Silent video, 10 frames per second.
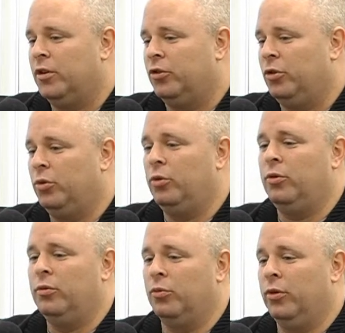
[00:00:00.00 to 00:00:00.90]

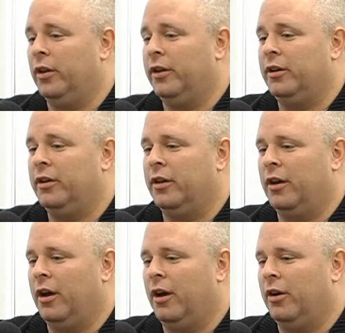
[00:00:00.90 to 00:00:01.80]
2 really
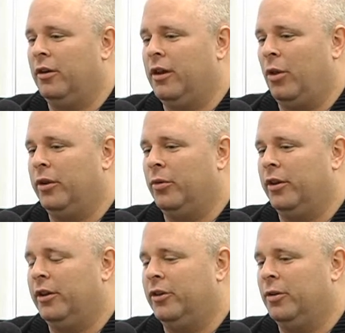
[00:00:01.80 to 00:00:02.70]
not only
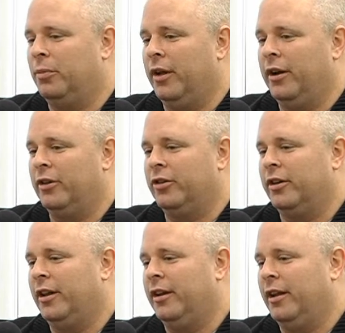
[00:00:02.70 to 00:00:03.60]
really good players
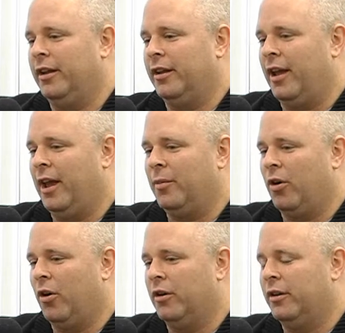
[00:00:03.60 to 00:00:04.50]
in Cam
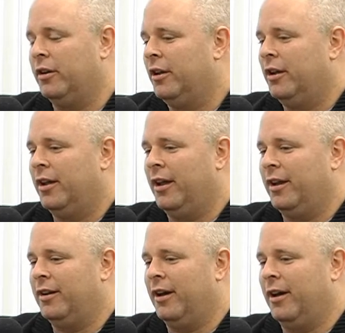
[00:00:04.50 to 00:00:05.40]
Carden
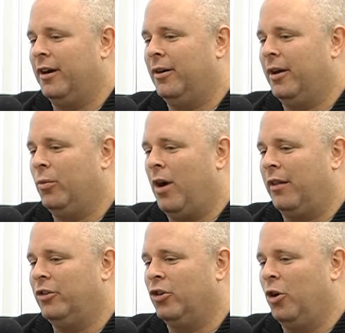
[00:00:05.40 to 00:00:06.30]
and
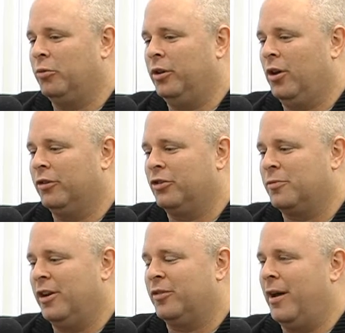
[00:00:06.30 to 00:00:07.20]
Wally Jones. We lost a
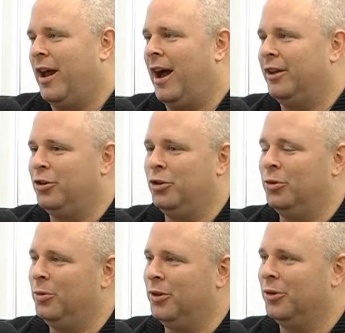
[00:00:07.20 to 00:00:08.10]
tremendous amount of
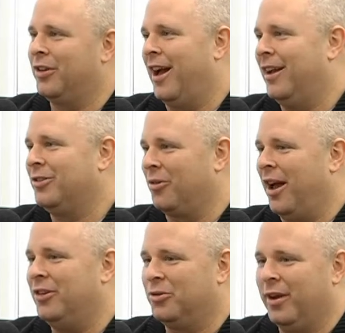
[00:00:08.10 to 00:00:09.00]
IQ when those guys
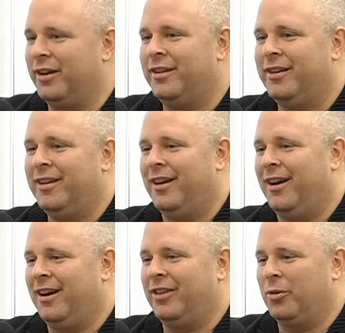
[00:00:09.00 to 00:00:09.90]
graduated
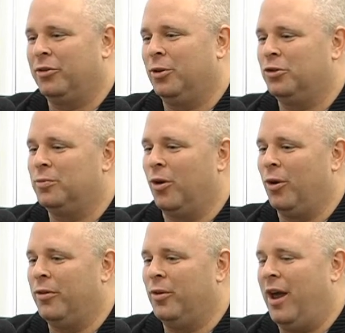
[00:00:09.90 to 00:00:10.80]
because they were so
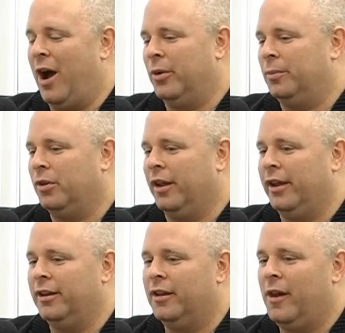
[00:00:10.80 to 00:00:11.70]
smart within how we played.